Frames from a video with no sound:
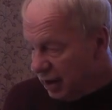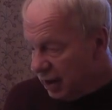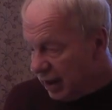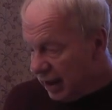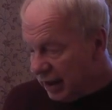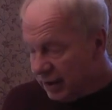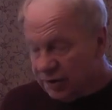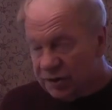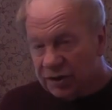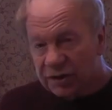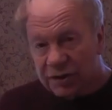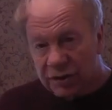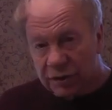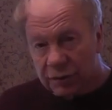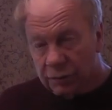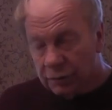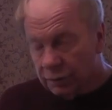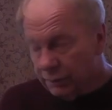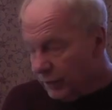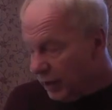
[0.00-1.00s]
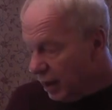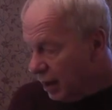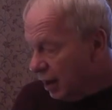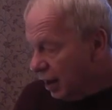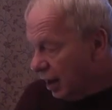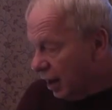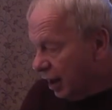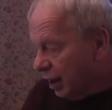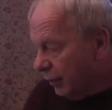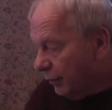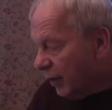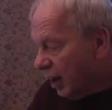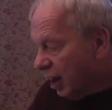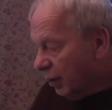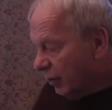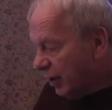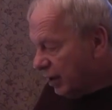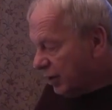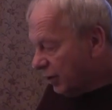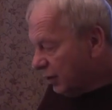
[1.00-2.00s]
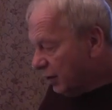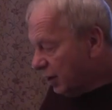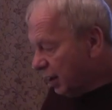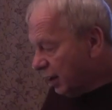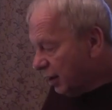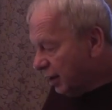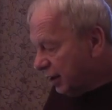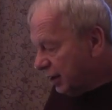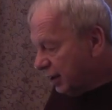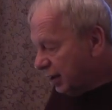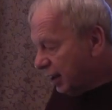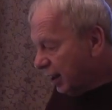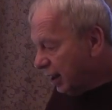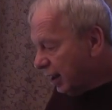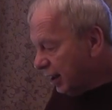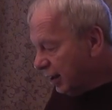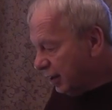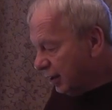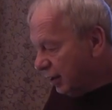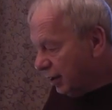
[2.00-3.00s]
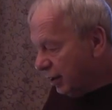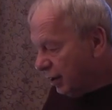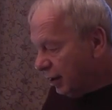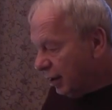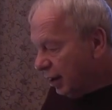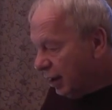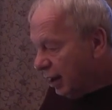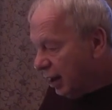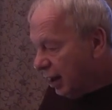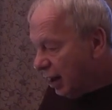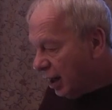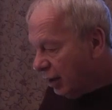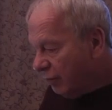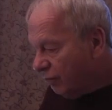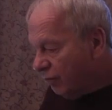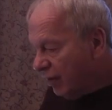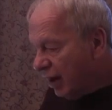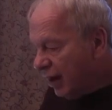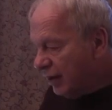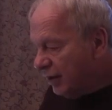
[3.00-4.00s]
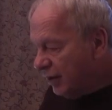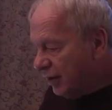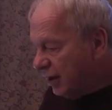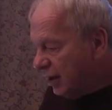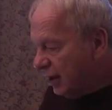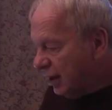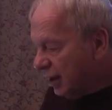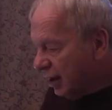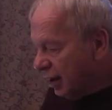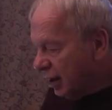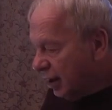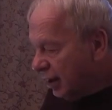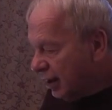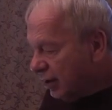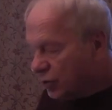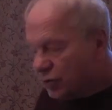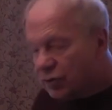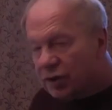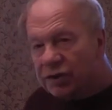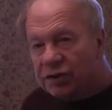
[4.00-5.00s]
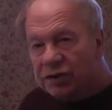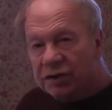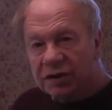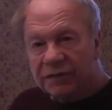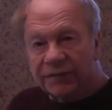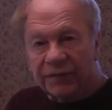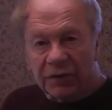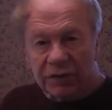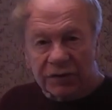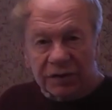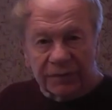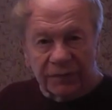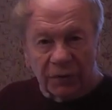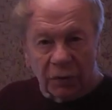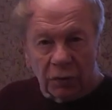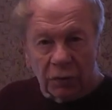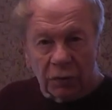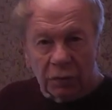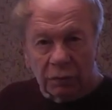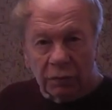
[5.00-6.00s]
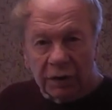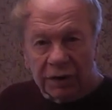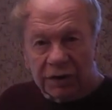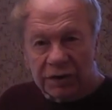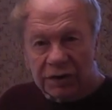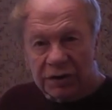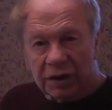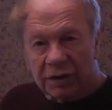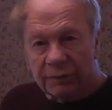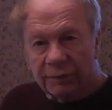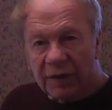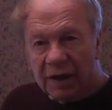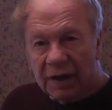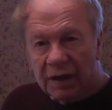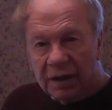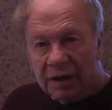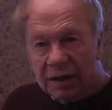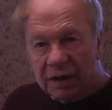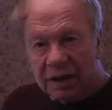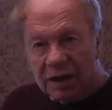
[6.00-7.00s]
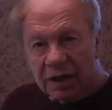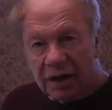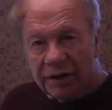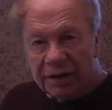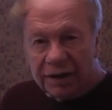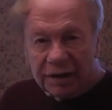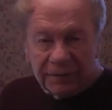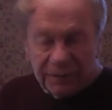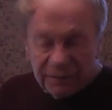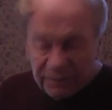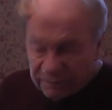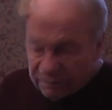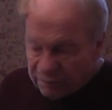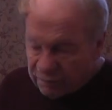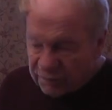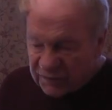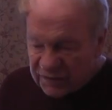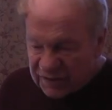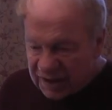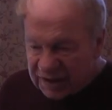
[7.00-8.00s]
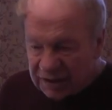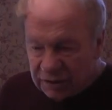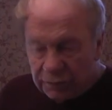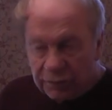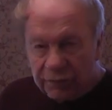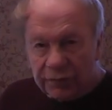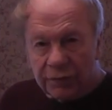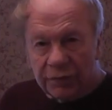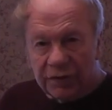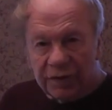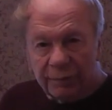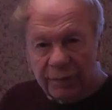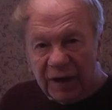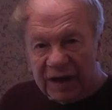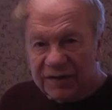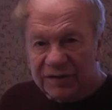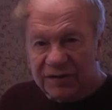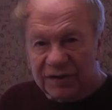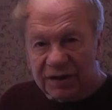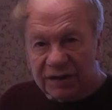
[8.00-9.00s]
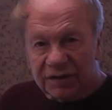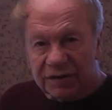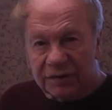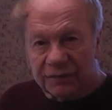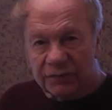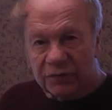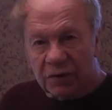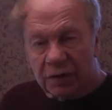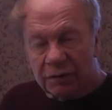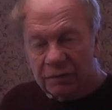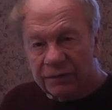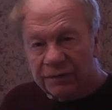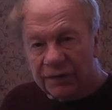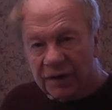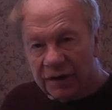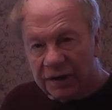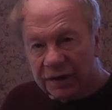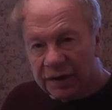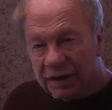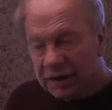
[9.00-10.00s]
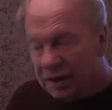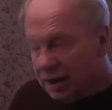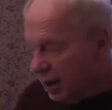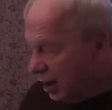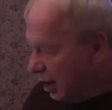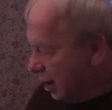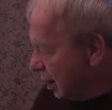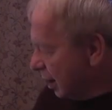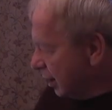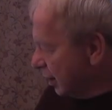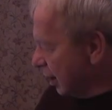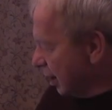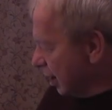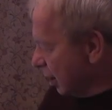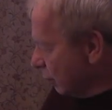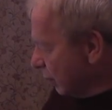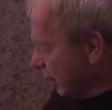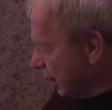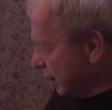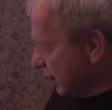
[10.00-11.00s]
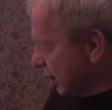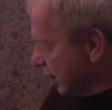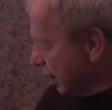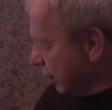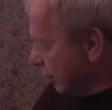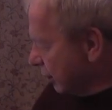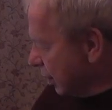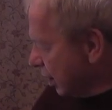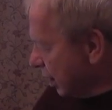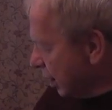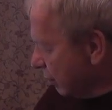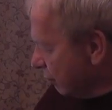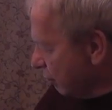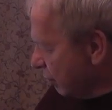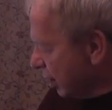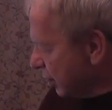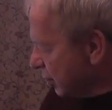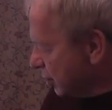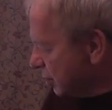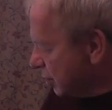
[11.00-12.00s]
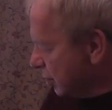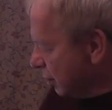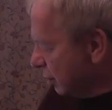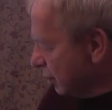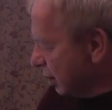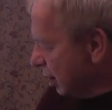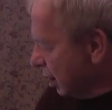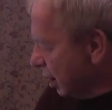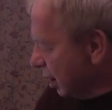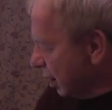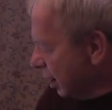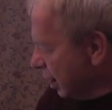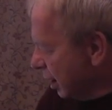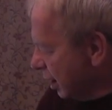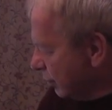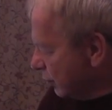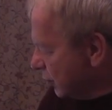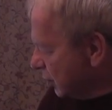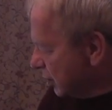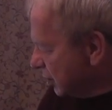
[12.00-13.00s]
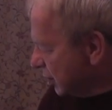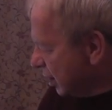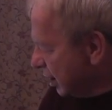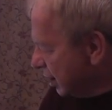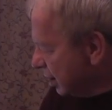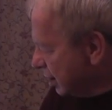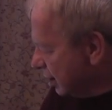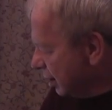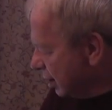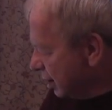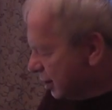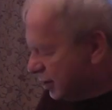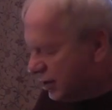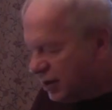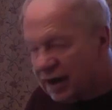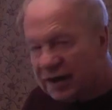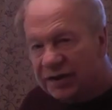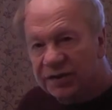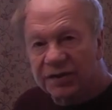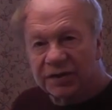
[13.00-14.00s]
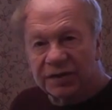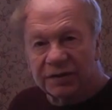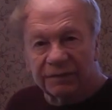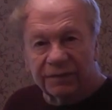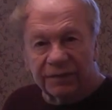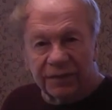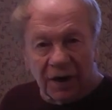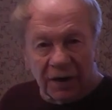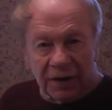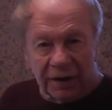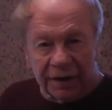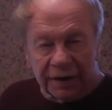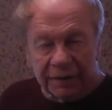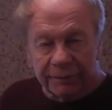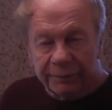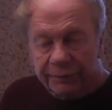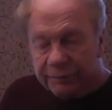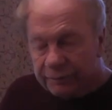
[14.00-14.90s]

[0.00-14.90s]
and to do. I went online and I read the instructions first of all, which kind of take you through the basics of drone flying, and then I went down and registered to take the test to fly.